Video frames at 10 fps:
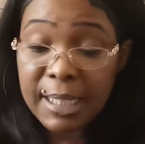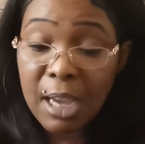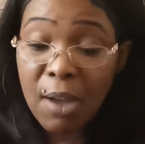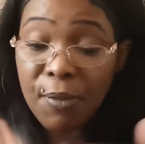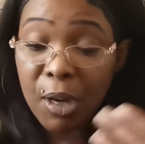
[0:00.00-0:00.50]
It's
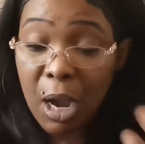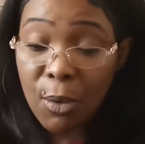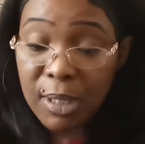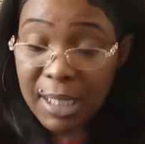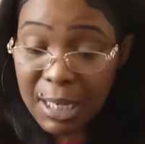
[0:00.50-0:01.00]
either
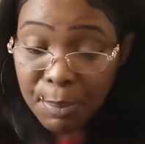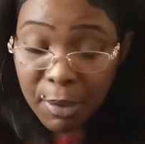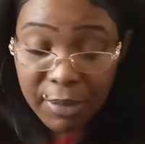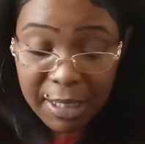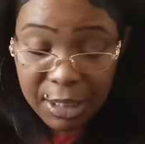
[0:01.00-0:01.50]
go
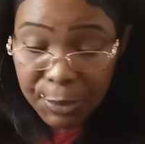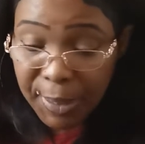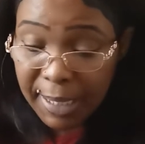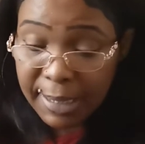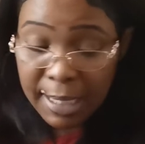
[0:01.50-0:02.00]
deeper into
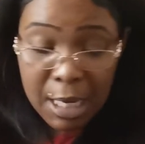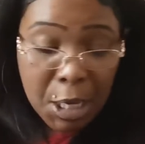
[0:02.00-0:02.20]
it,